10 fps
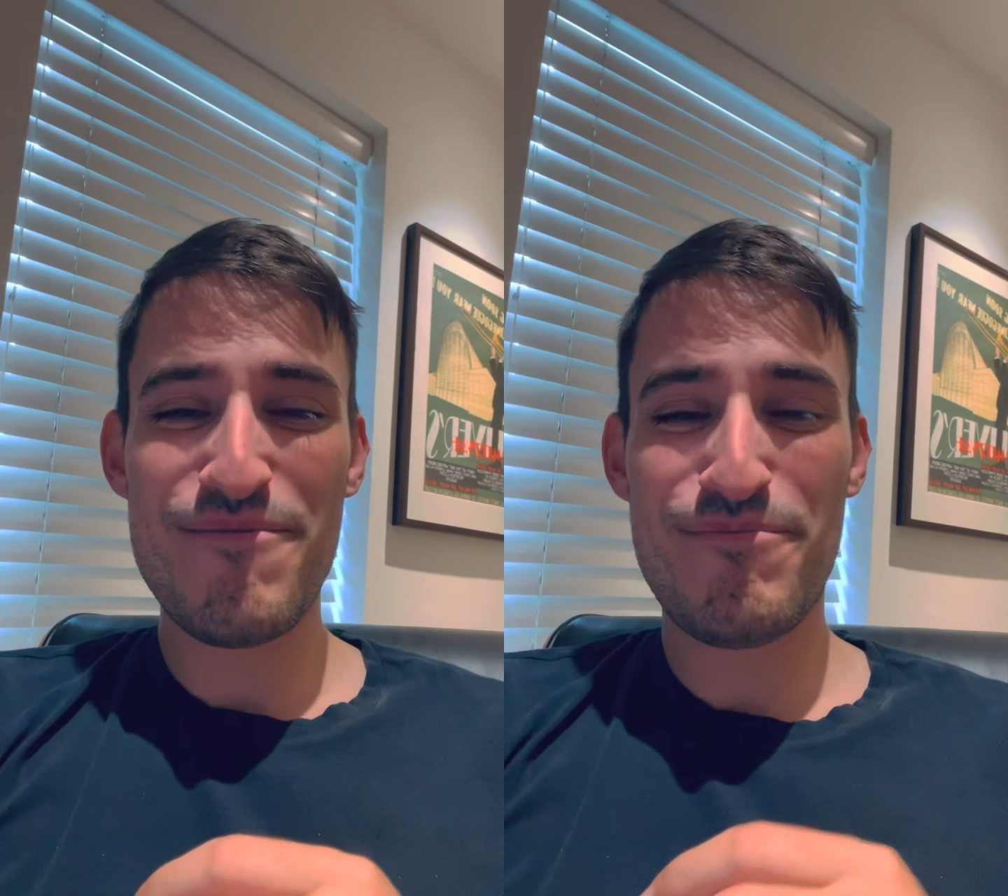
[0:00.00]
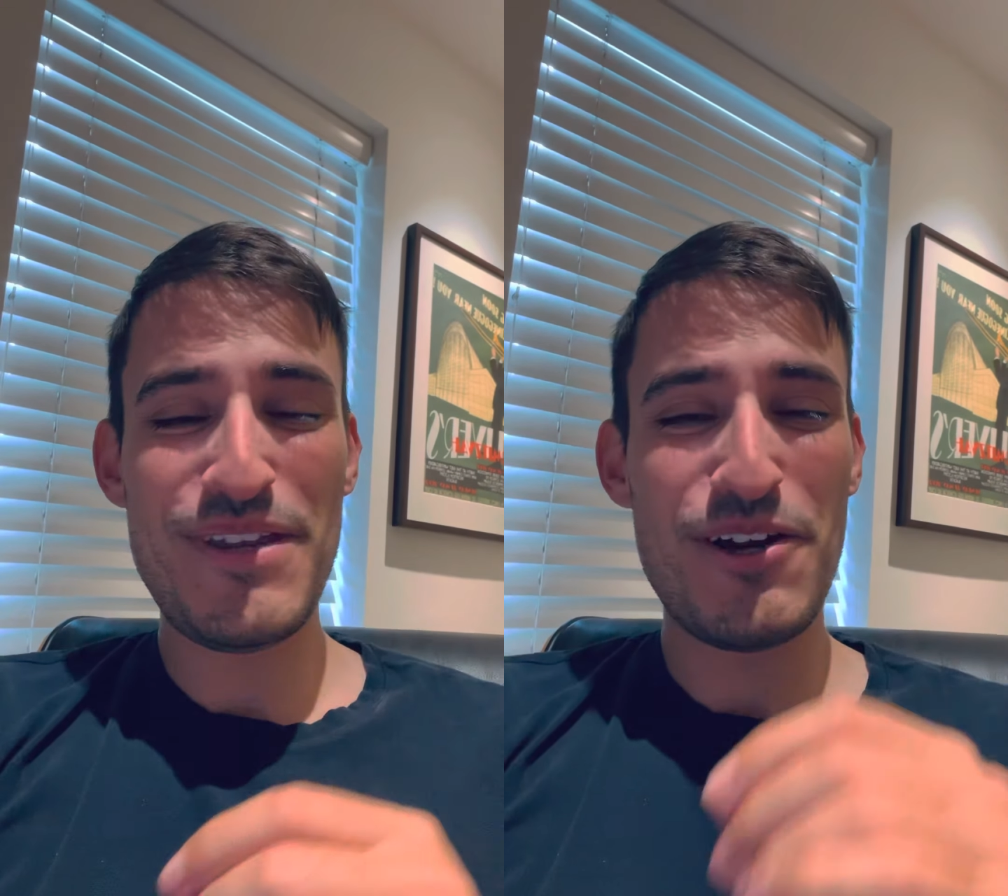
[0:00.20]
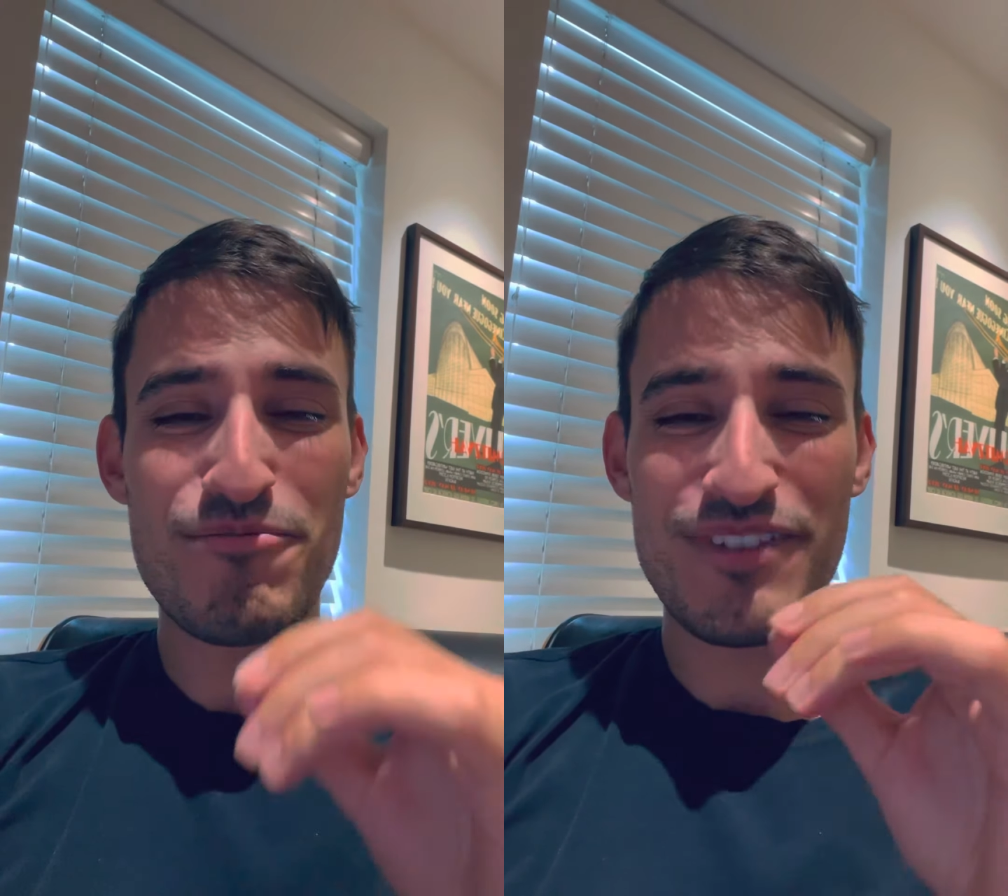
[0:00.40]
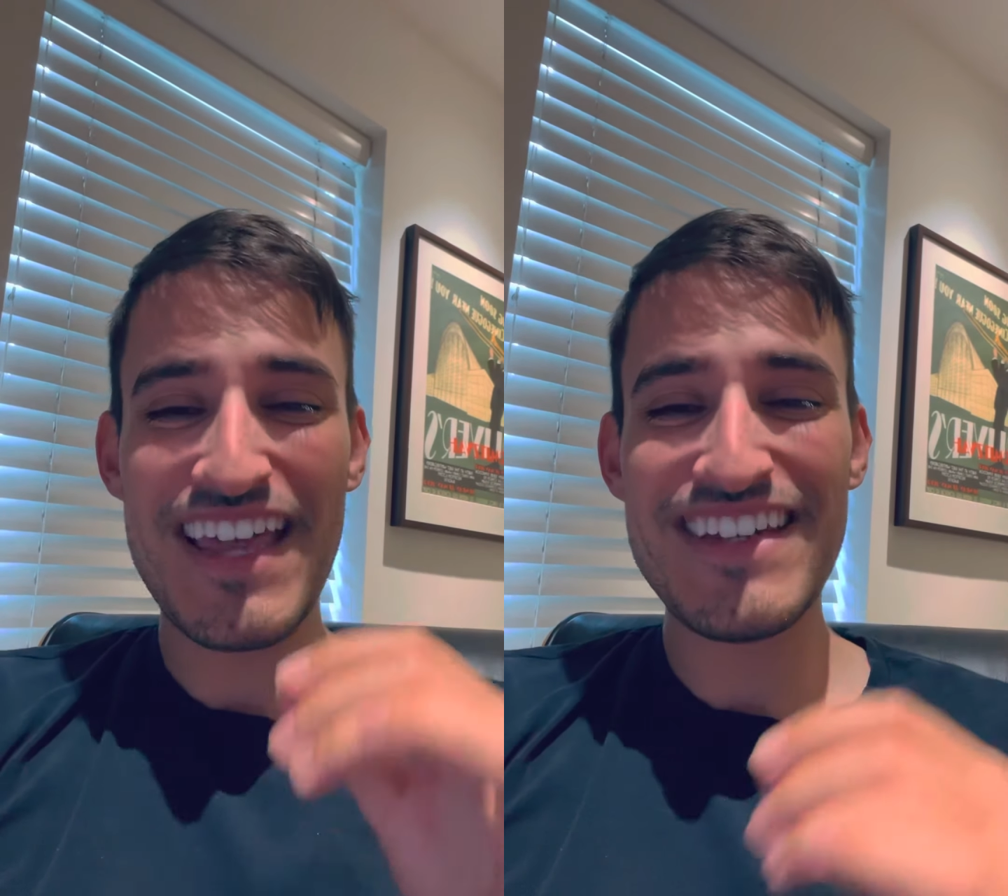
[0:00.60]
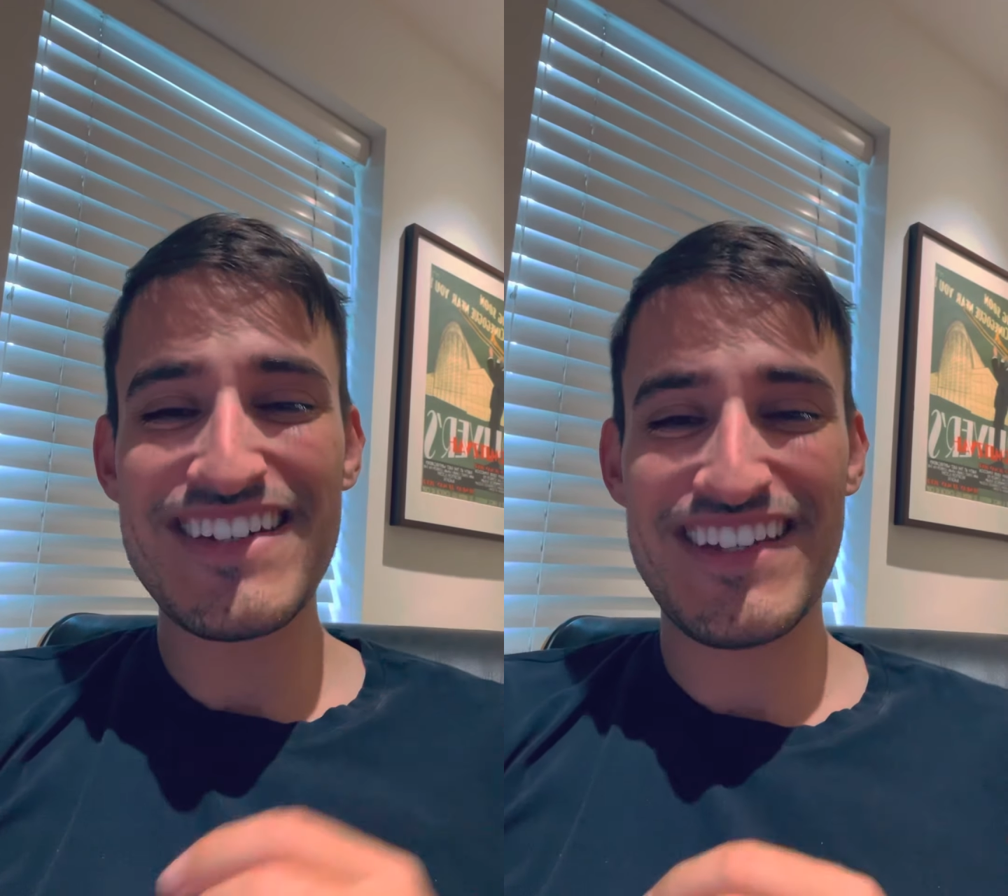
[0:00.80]
be all
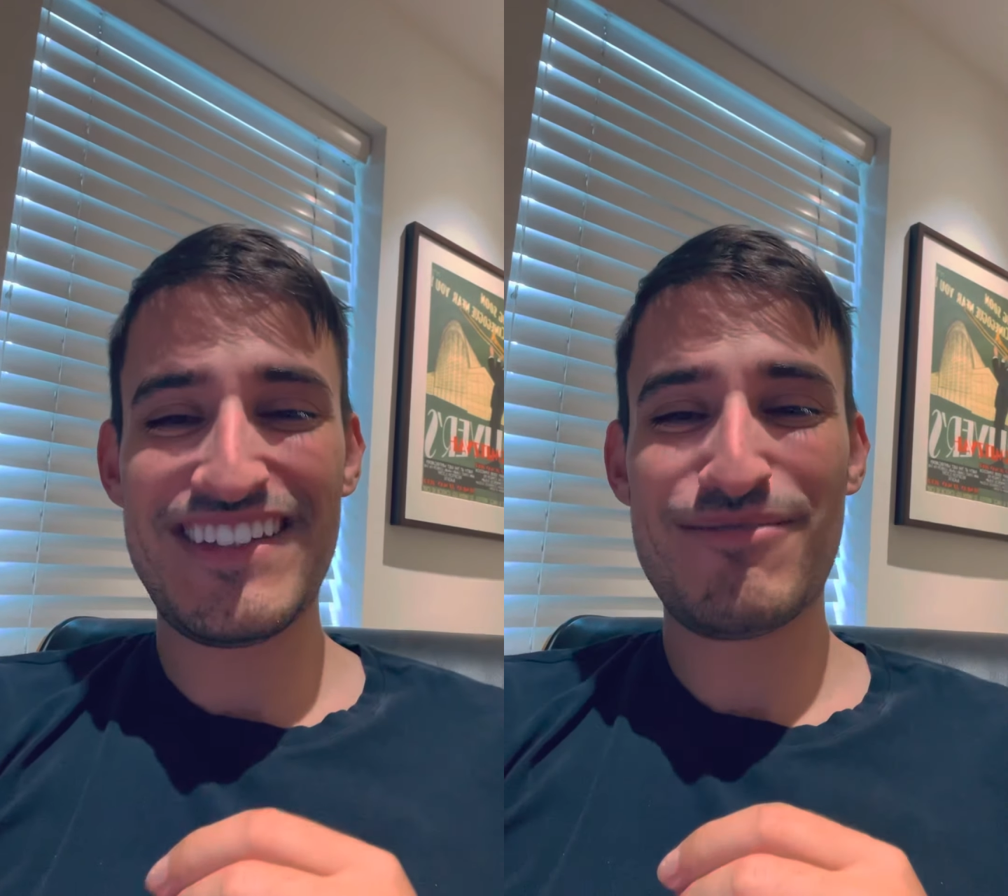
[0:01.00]
pretentious,